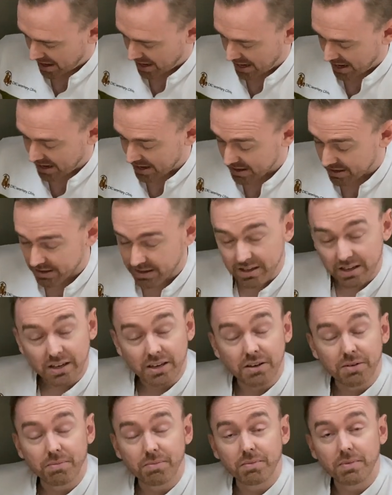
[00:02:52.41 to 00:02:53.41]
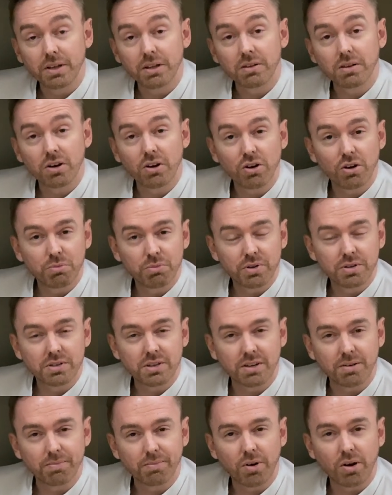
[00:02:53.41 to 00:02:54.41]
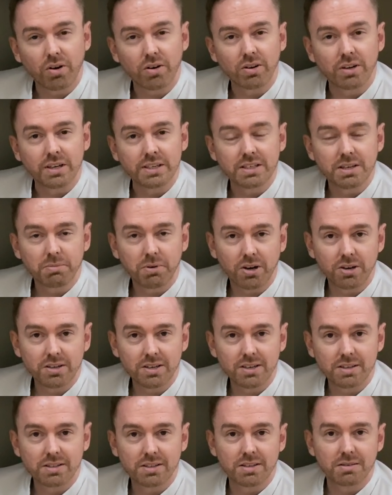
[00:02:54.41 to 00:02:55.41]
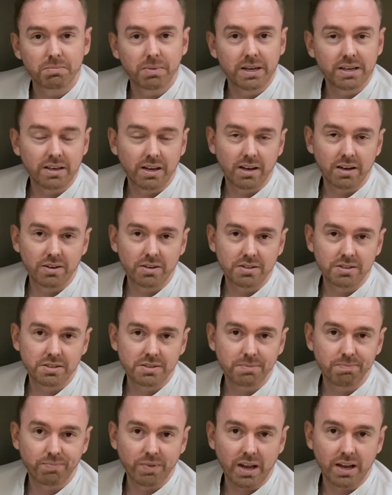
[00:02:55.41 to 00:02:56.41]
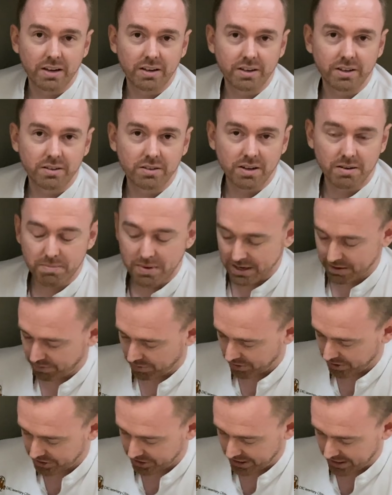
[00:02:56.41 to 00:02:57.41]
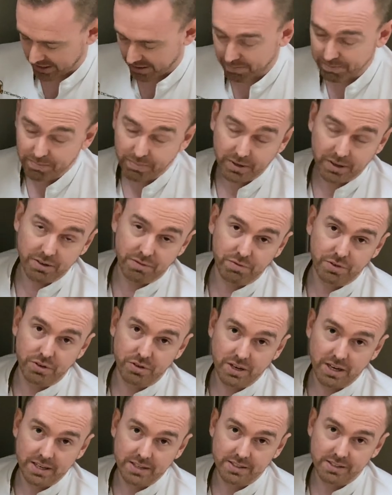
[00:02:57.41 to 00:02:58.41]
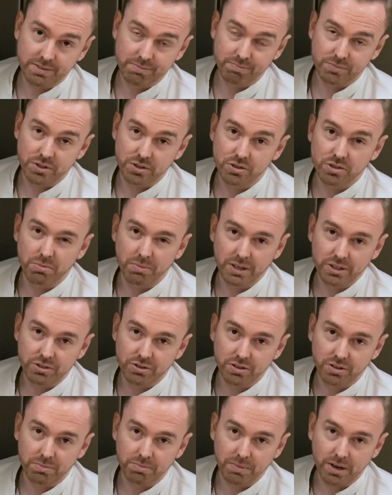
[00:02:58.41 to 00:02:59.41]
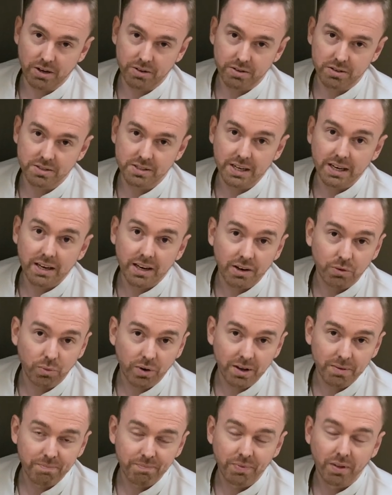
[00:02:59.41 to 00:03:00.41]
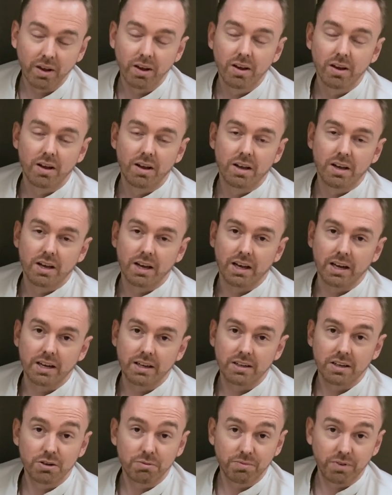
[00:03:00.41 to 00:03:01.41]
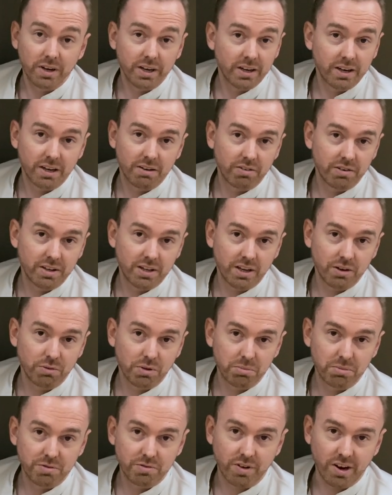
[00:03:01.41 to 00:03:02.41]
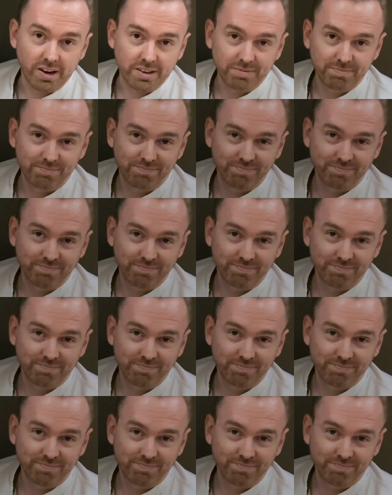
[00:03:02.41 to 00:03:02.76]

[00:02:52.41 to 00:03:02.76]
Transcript: And he'll go home with some oral antibiotics and painkillers, and he'll come back for a checkup in a few days just to make sure the mouth is healing well. And hopefully everything will be fine.